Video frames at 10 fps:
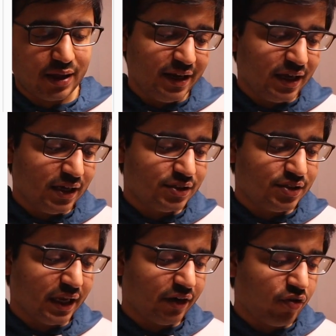India, a
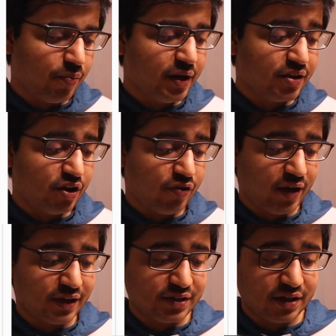sticker from Ministry of
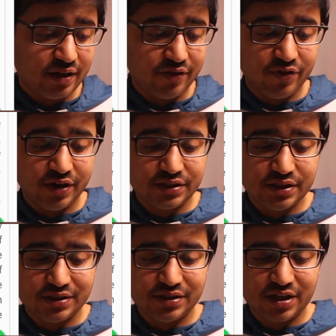External Affairs
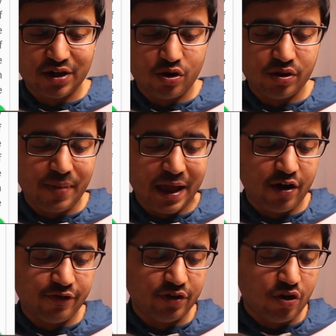is stuck on the back
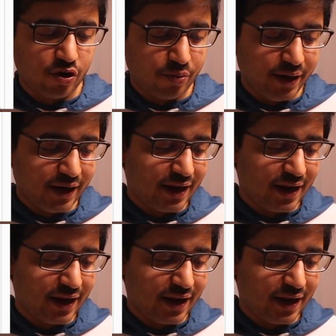of the document,